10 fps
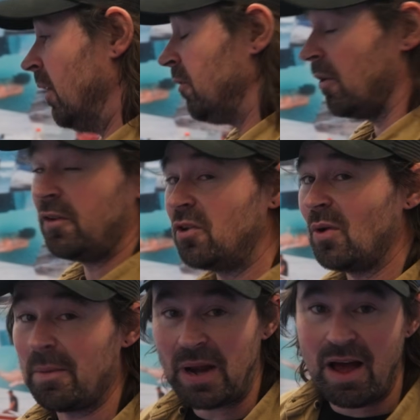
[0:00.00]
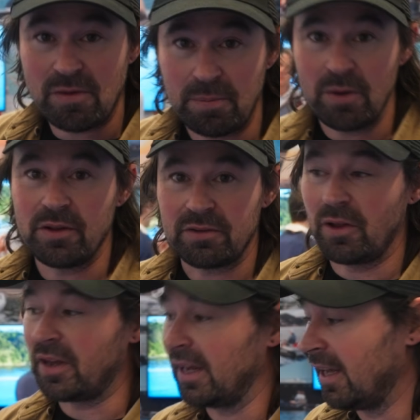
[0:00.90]
So if you do happen to have a boat that's
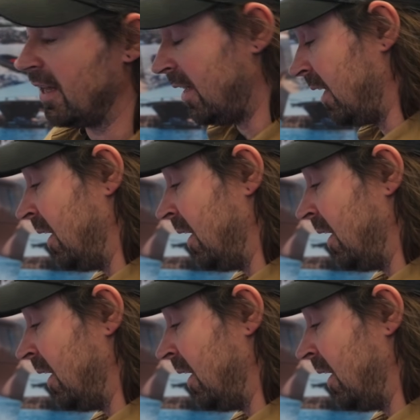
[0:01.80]
looking at,